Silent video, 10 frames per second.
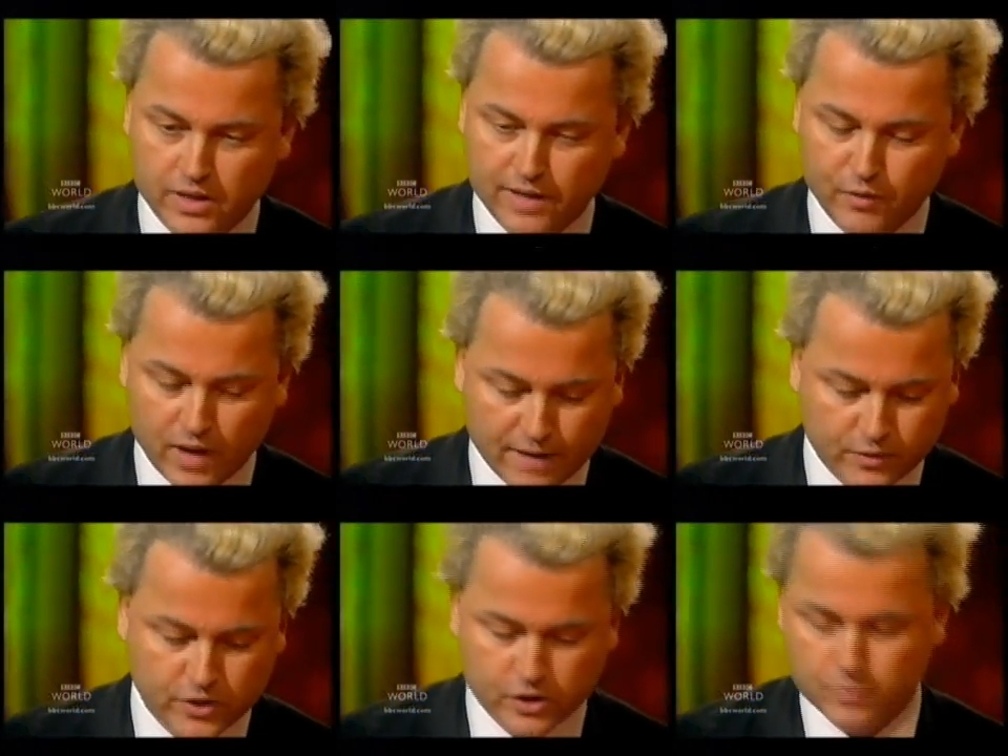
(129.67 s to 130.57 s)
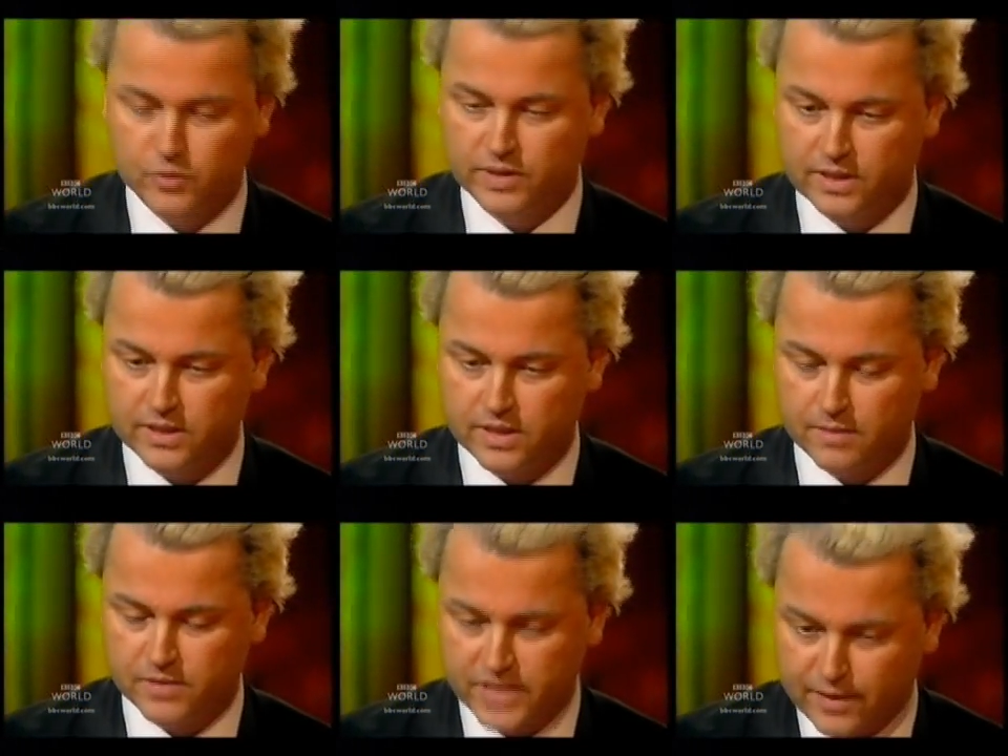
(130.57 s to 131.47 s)
if you have to choose between the
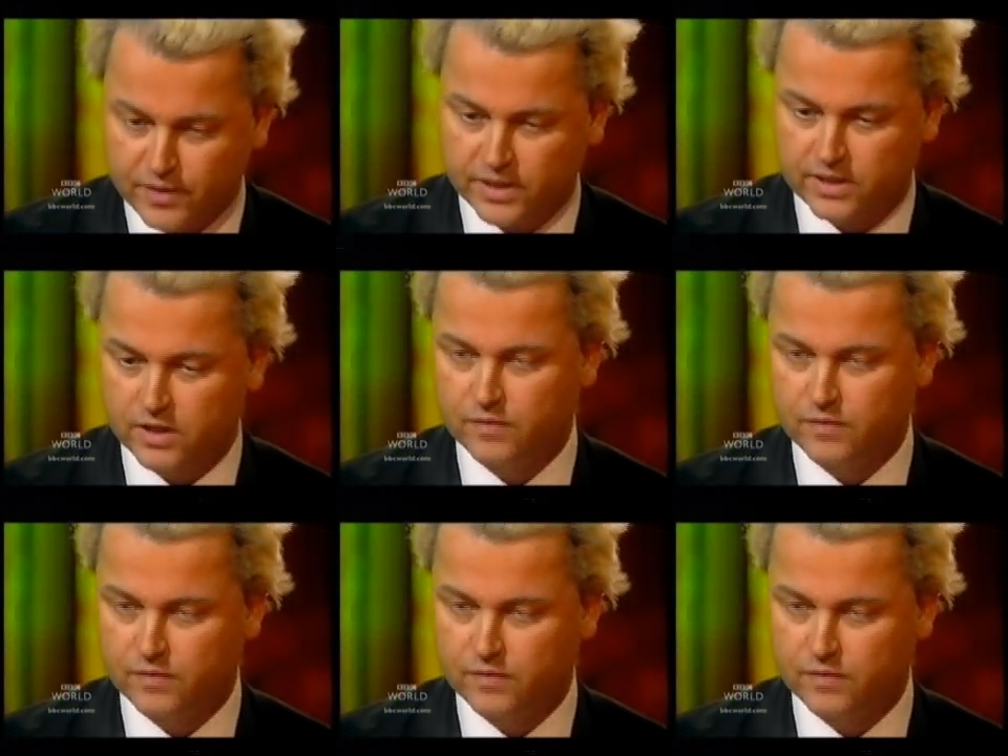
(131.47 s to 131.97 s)
safety